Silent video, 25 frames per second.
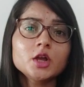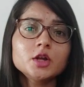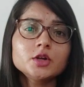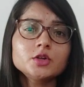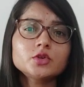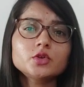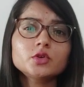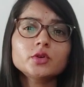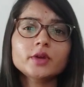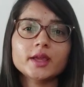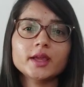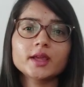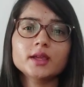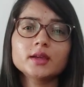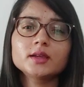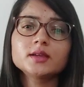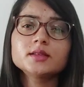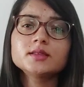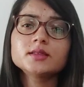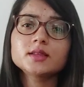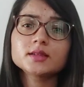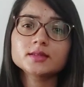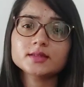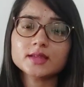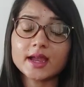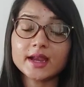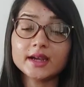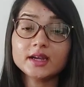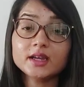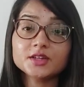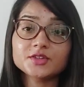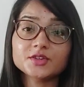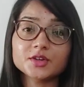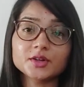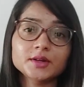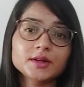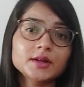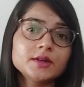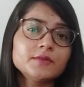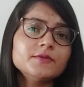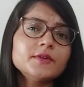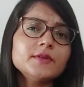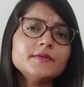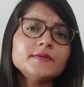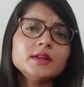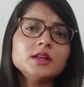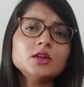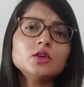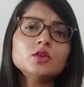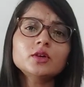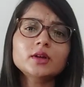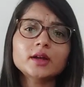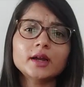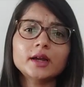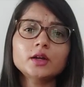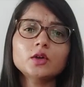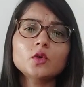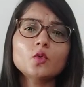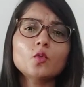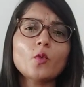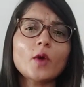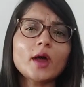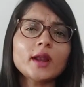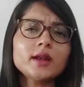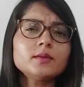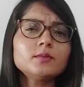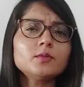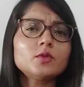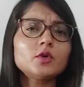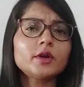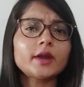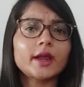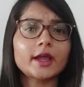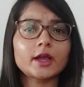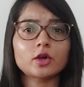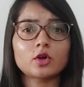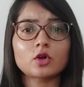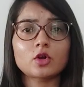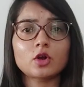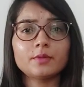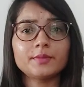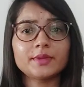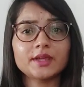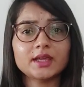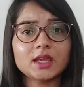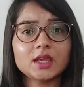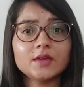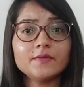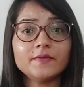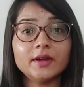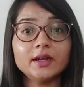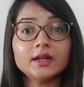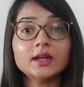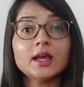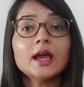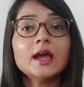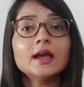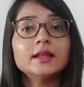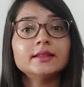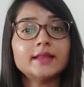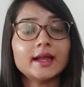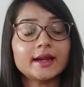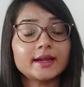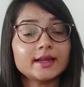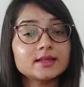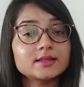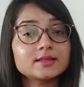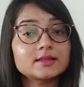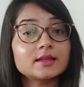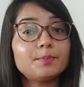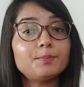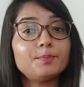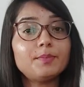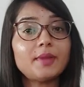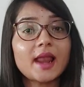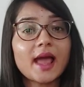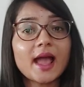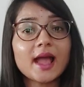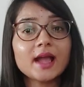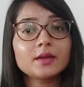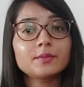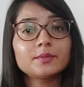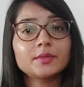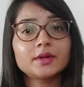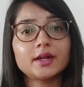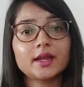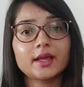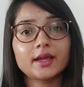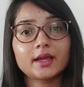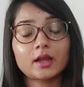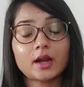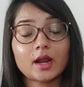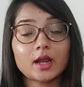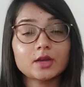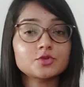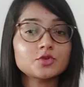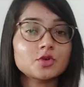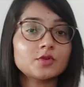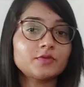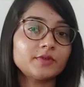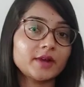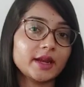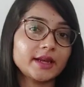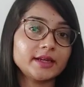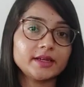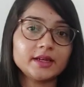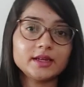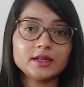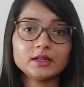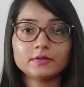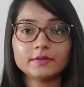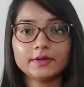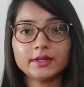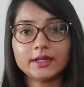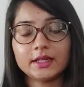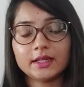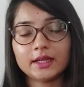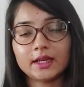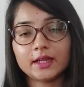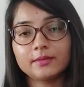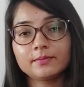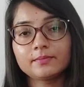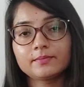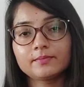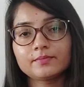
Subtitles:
Today, in this edition, we will look at one more economic event, that is the Black Monday crash of 1929.